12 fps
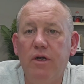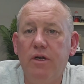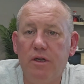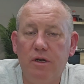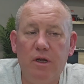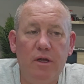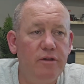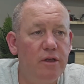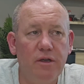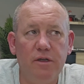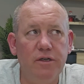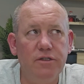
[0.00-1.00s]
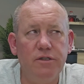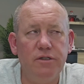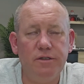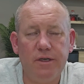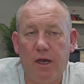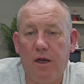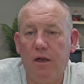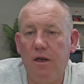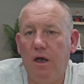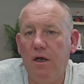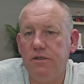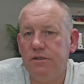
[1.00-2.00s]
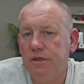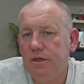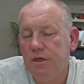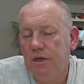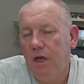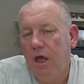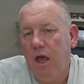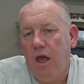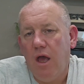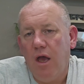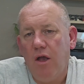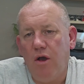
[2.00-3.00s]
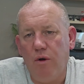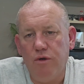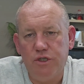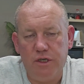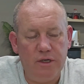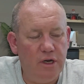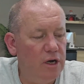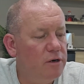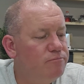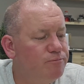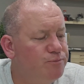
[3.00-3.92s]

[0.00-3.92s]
and then I think there's a second class coach in there.